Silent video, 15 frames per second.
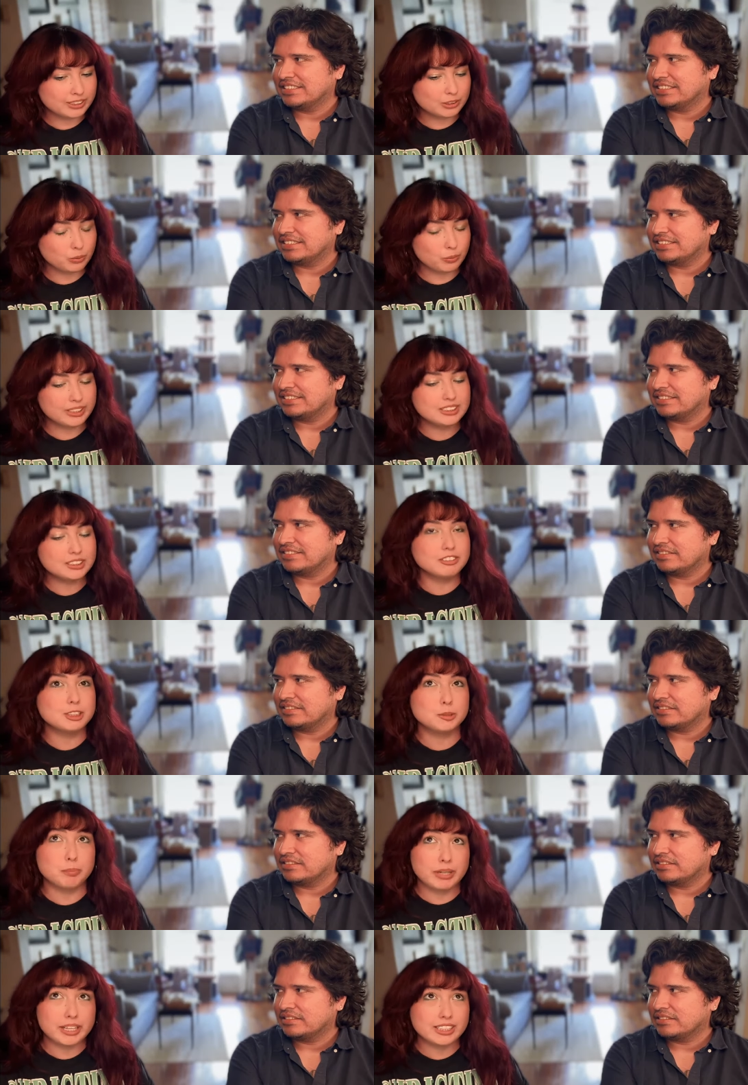Speaker 1: a waste of
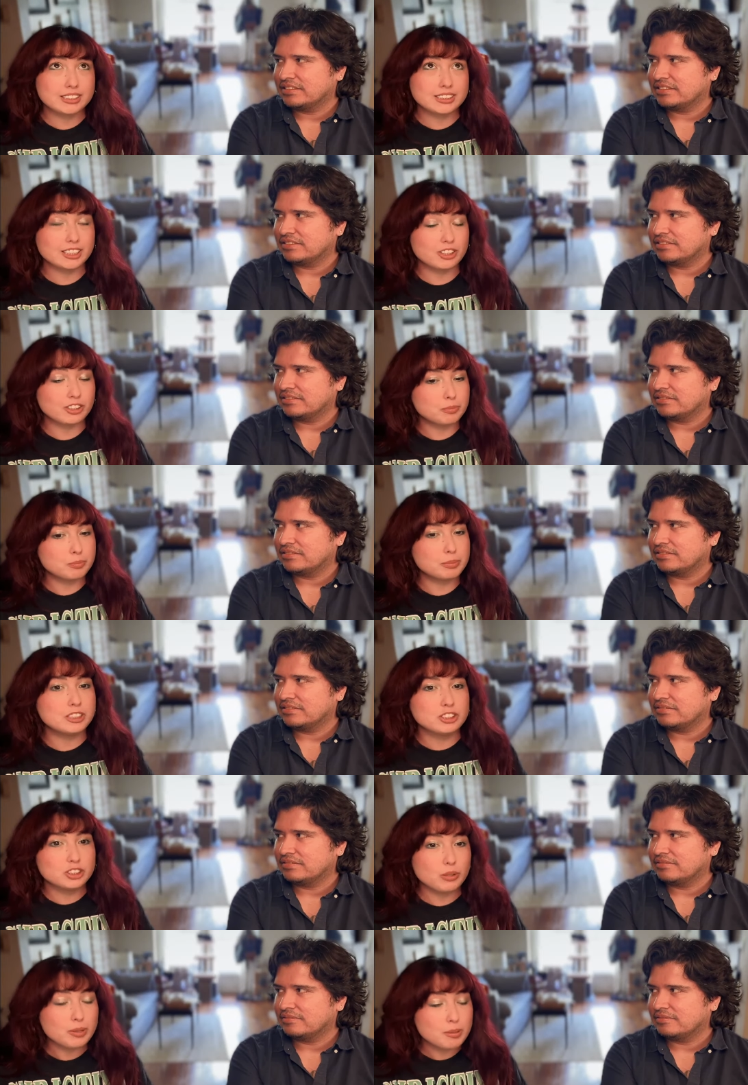space. It could have been
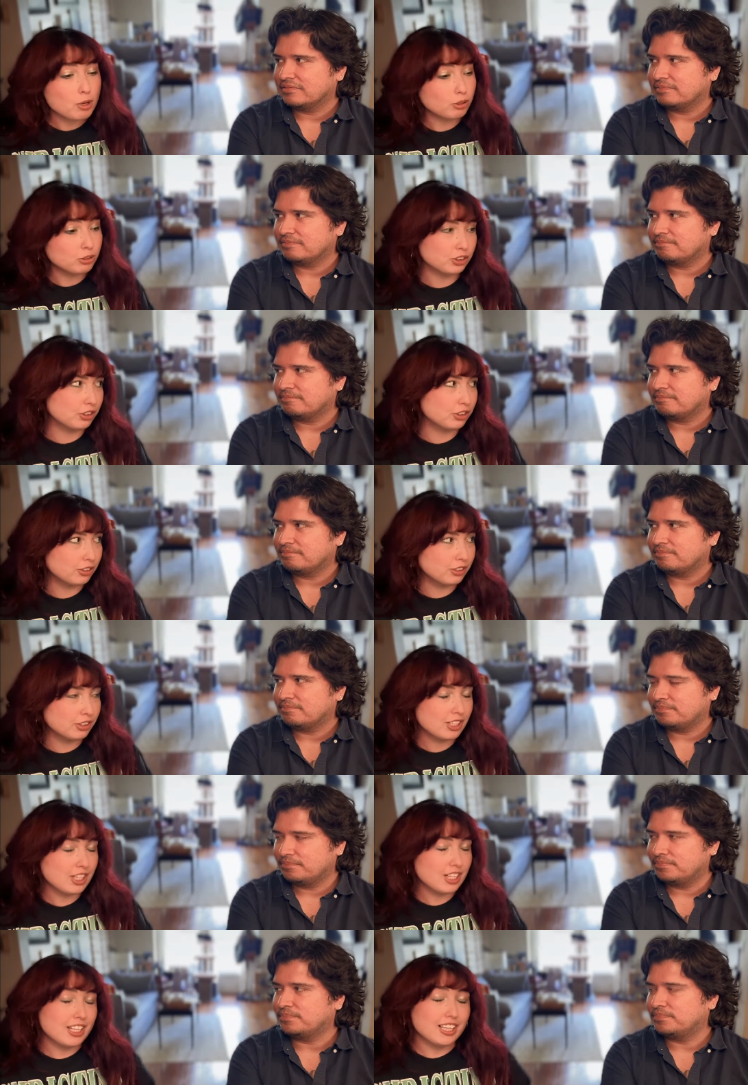so emotional.
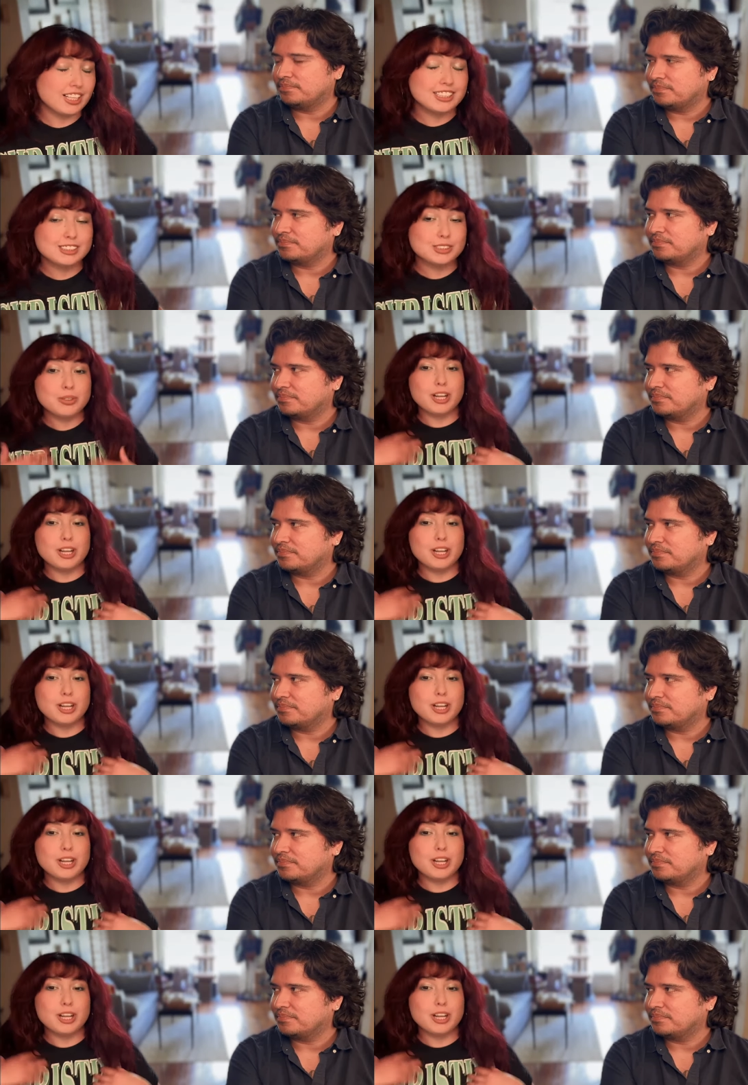That's the one I